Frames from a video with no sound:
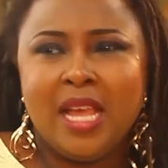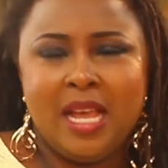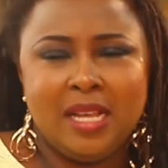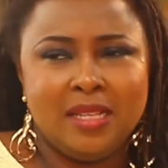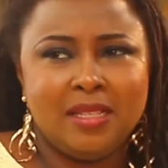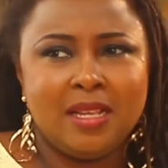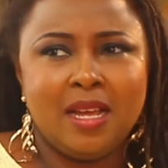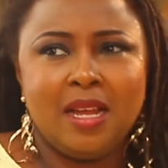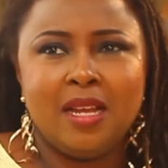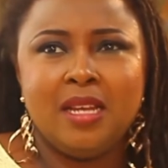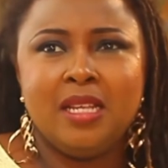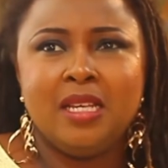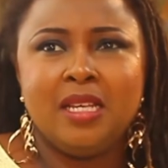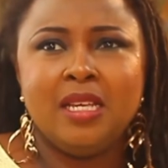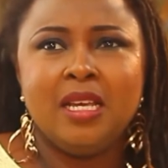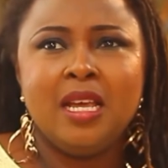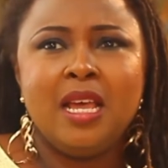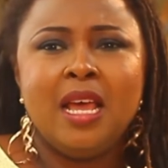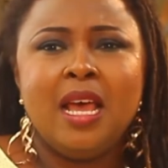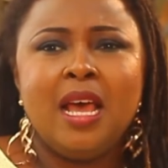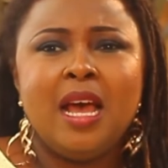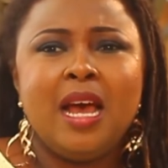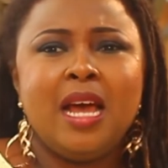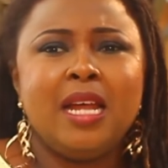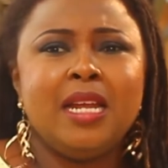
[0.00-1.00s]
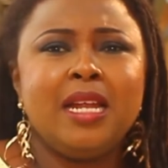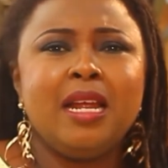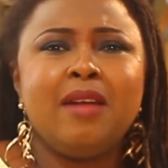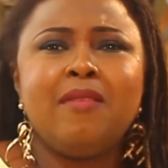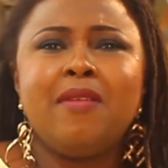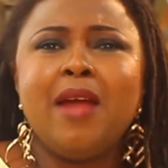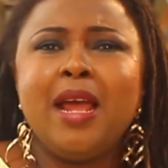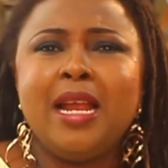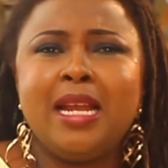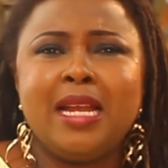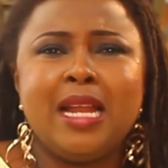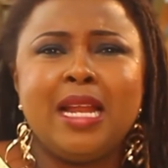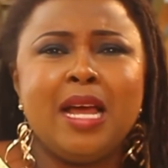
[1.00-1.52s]
Exactly, and then
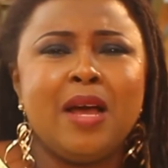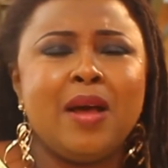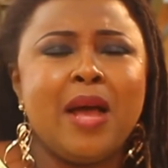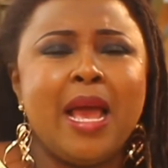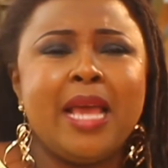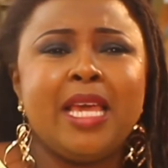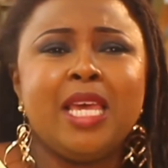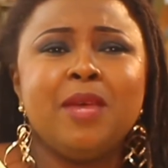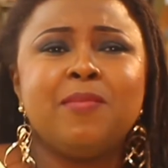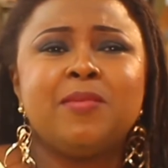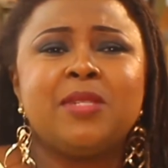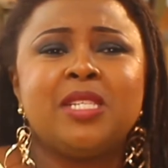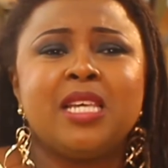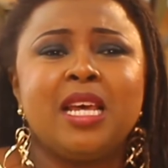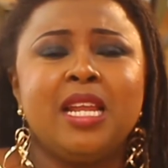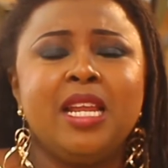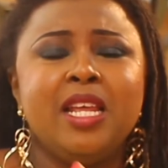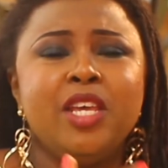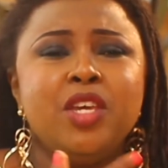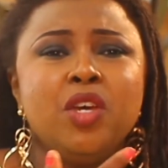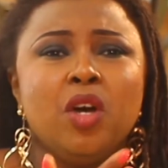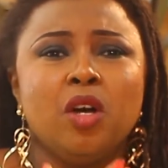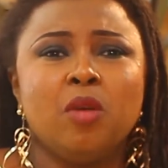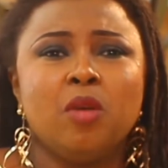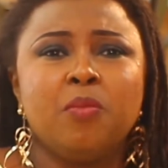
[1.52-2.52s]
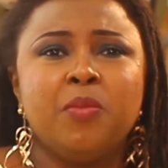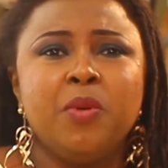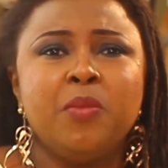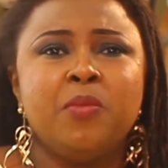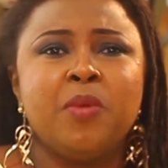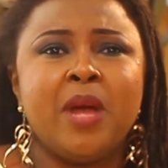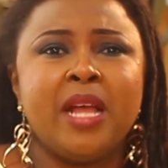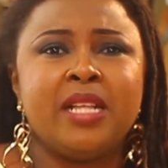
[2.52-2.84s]
right now I keep telling young people,